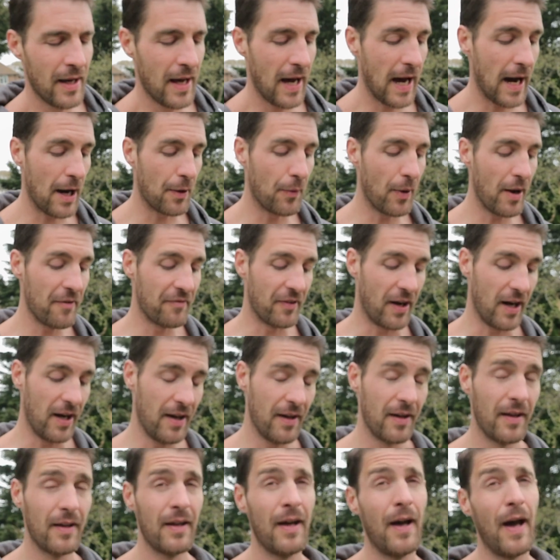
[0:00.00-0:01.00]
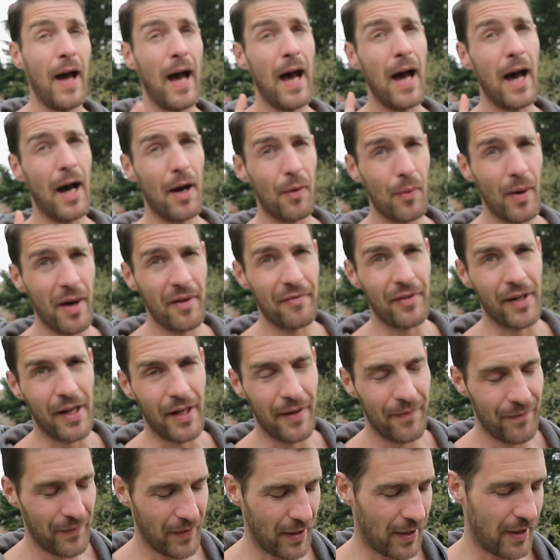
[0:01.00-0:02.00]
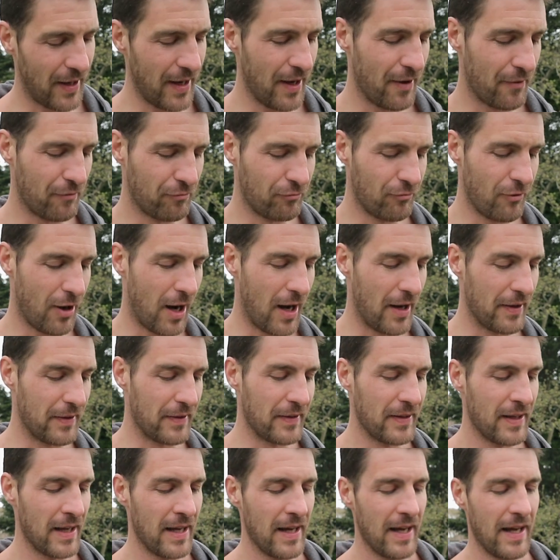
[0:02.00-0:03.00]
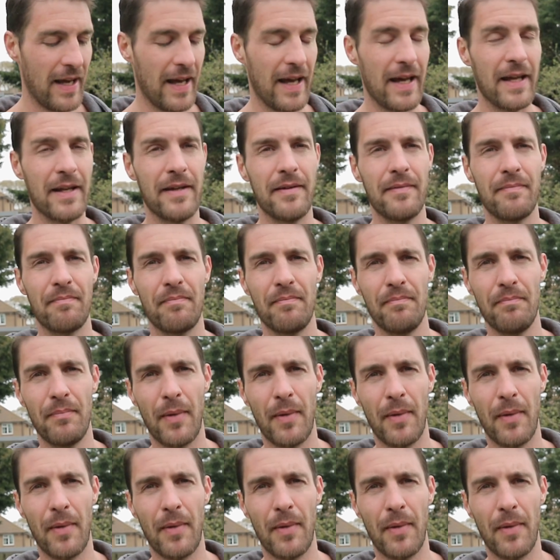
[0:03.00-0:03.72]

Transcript: However, I have run in